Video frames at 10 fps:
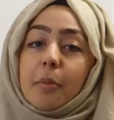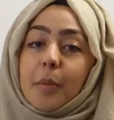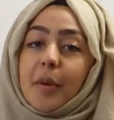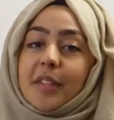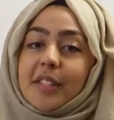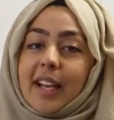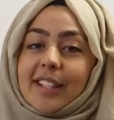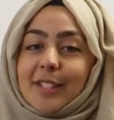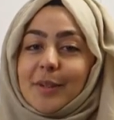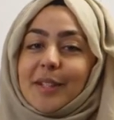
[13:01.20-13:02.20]
be bothered to
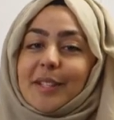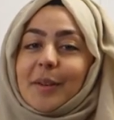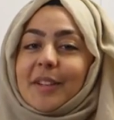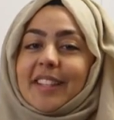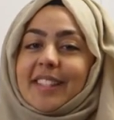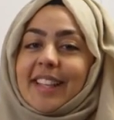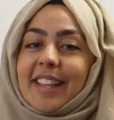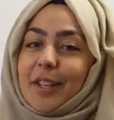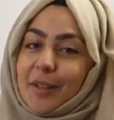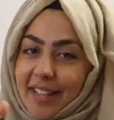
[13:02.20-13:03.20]
actually do this whole cutting
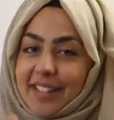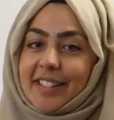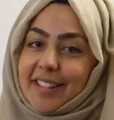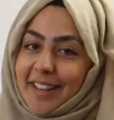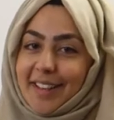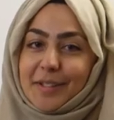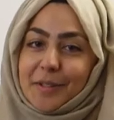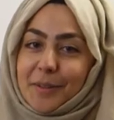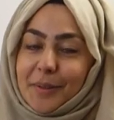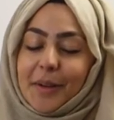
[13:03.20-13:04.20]
thing, you can just cut it into
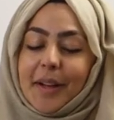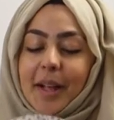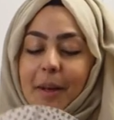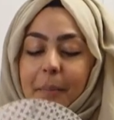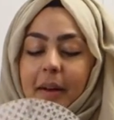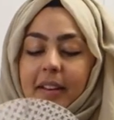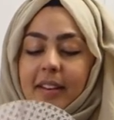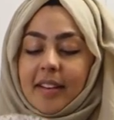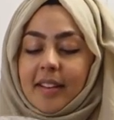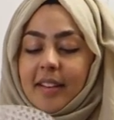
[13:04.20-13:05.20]
four, but
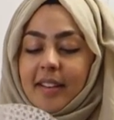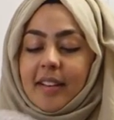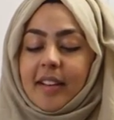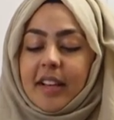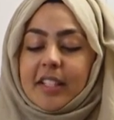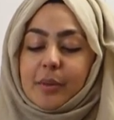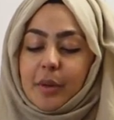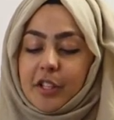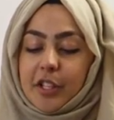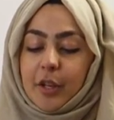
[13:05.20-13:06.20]
I just
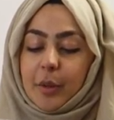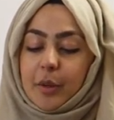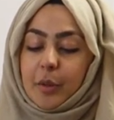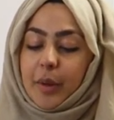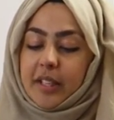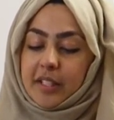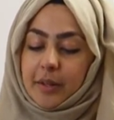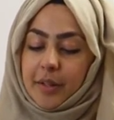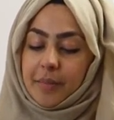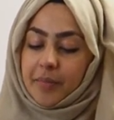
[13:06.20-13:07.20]
wanna show you a cool way to do
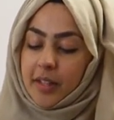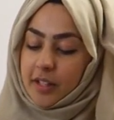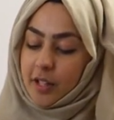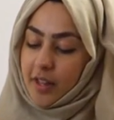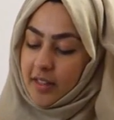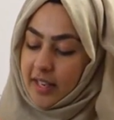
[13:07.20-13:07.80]
it. So then the